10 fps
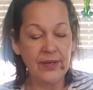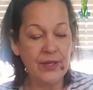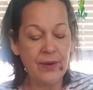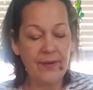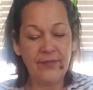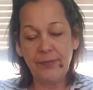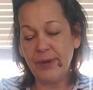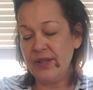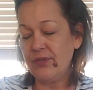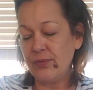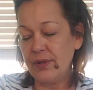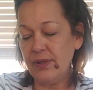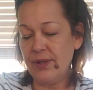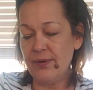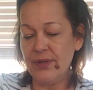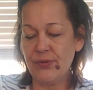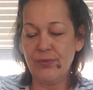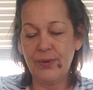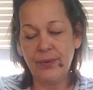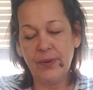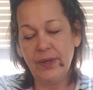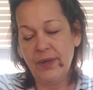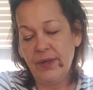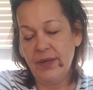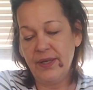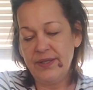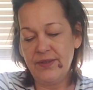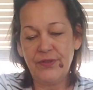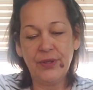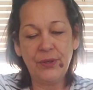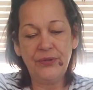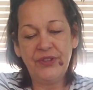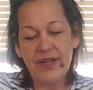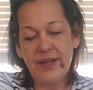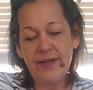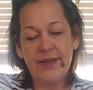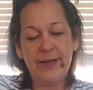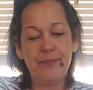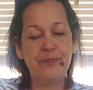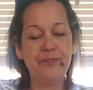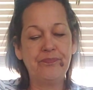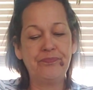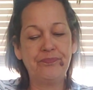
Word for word: I know everybody's really going through a difficult time.